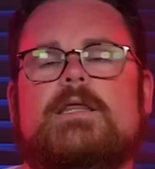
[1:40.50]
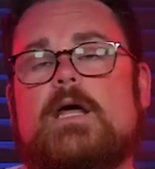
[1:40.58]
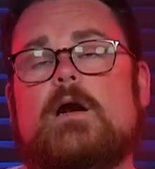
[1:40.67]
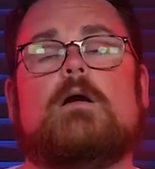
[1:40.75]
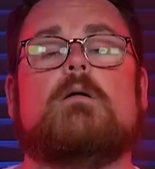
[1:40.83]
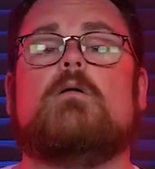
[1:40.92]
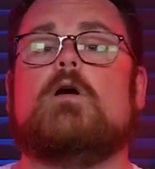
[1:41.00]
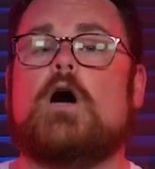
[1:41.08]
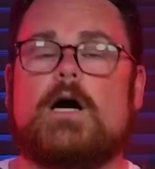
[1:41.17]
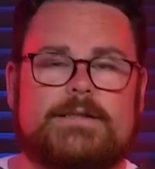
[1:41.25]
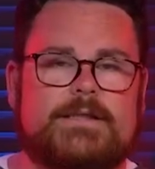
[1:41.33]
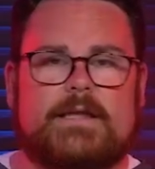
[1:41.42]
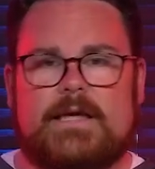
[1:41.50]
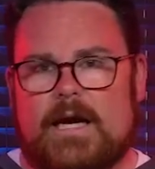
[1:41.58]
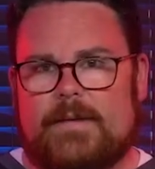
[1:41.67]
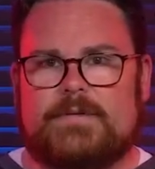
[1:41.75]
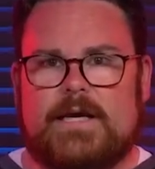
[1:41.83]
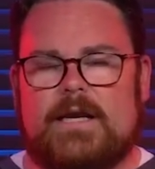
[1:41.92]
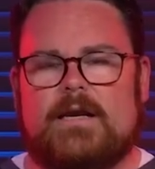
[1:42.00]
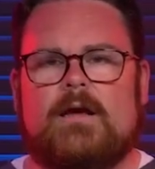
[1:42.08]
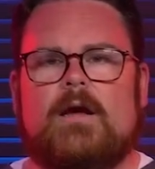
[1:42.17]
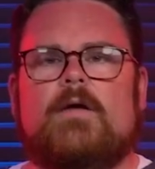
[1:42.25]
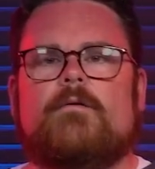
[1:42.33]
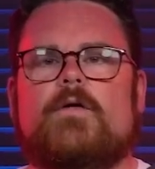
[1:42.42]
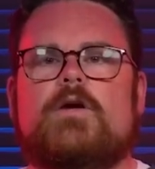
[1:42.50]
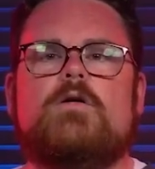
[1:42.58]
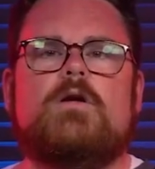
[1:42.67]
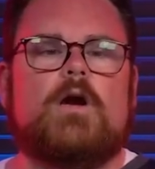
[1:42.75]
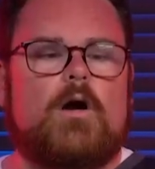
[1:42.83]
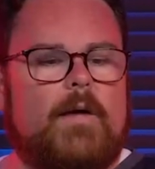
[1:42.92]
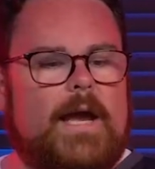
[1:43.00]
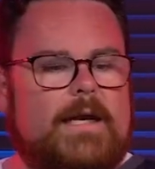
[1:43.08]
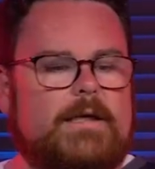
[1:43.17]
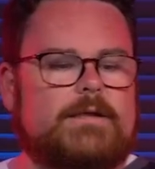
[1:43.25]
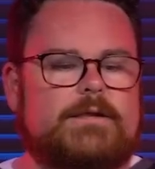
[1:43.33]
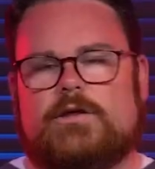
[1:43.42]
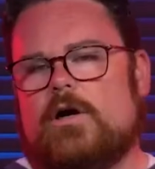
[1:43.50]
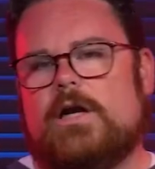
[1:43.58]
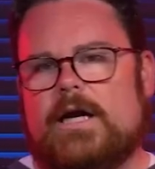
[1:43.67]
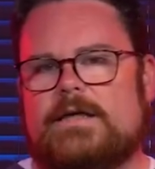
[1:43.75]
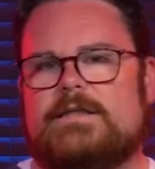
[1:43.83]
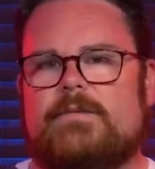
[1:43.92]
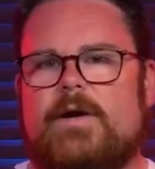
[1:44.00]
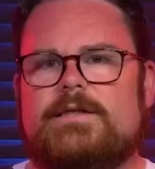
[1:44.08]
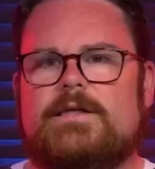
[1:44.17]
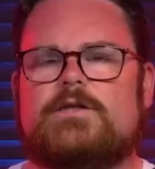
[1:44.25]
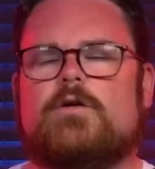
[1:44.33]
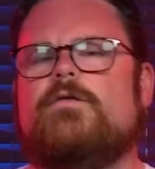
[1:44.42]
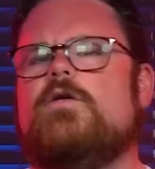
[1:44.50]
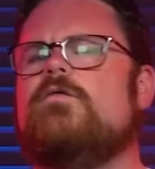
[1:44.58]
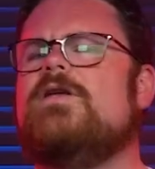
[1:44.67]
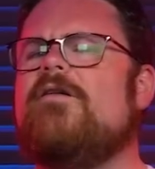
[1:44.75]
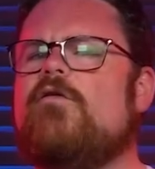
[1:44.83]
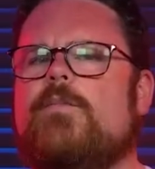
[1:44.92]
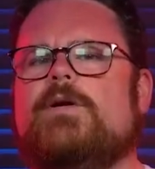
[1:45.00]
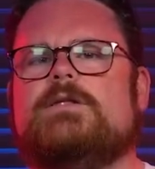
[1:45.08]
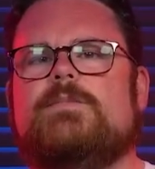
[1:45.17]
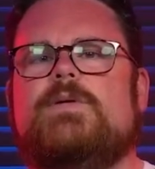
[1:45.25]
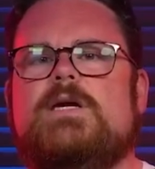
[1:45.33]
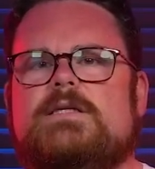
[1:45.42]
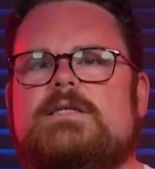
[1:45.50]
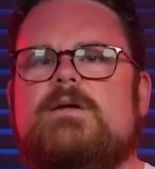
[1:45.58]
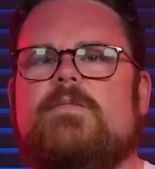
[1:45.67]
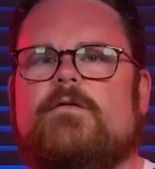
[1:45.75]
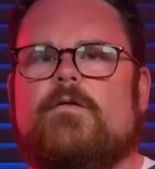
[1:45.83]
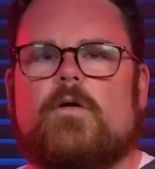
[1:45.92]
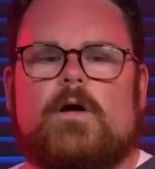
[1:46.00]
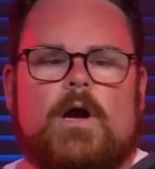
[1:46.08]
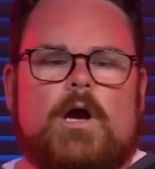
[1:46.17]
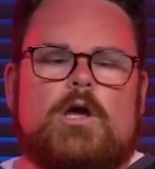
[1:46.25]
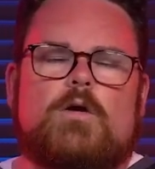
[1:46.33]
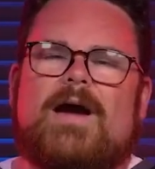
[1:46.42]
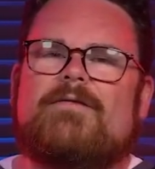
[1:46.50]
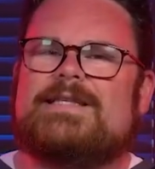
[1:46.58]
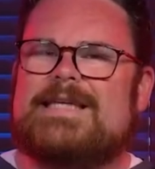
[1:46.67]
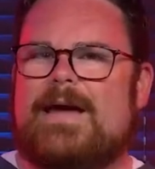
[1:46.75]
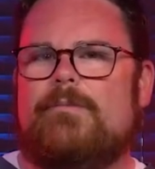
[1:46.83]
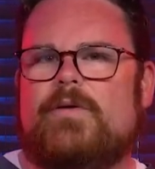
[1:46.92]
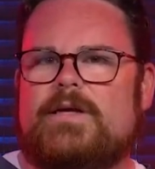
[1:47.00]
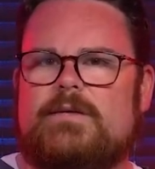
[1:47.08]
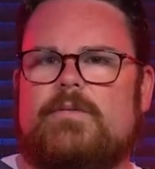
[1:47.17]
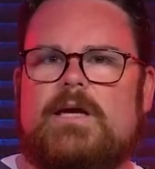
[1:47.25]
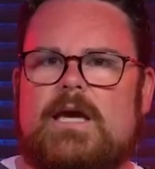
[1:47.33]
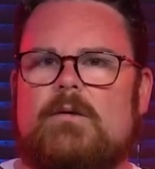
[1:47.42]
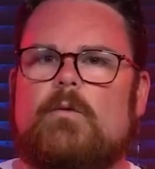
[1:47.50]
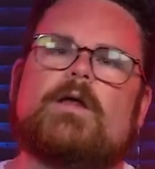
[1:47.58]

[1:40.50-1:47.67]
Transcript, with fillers: that are constantly updated for you to go and start customizing. So if you've never built a PC before, you have a template to begin